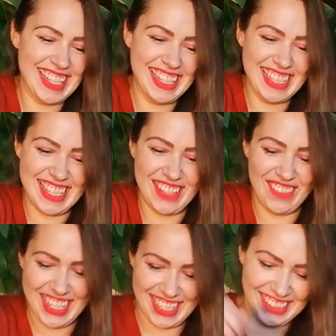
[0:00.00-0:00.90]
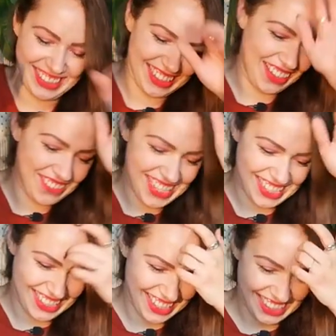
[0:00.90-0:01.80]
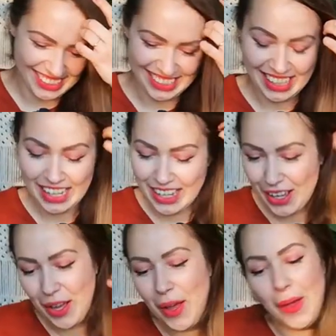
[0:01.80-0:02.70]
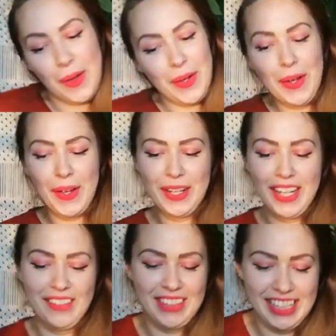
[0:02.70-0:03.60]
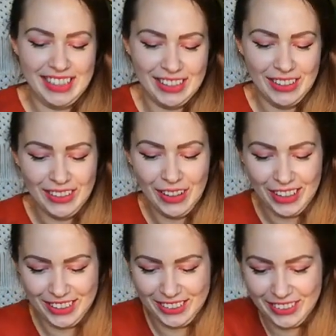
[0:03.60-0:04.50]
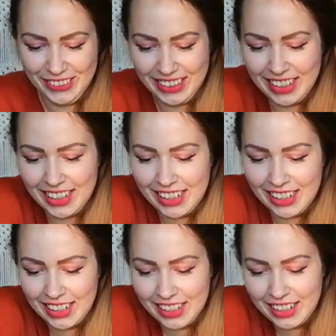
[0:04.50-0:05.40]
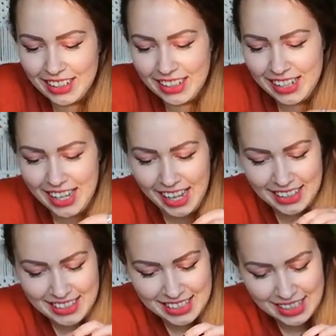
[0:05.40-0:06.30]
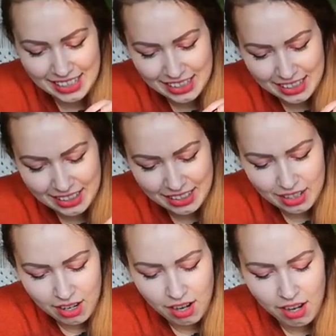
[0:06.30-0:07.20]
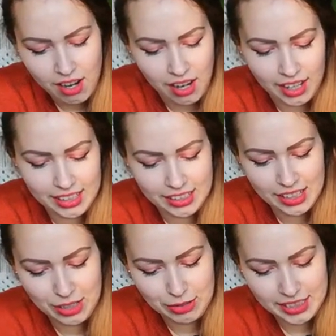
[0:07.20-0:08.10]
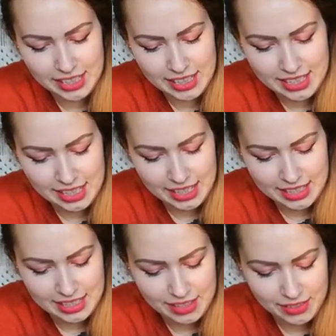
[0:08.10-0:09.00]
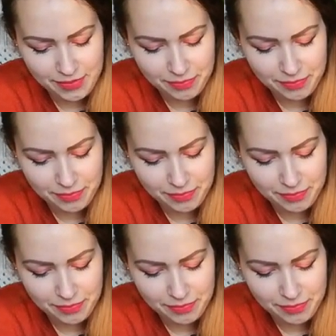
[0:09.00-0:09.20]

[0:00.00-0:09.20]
This is amazing start. I'm getting hot, you know. Next, I know what this is.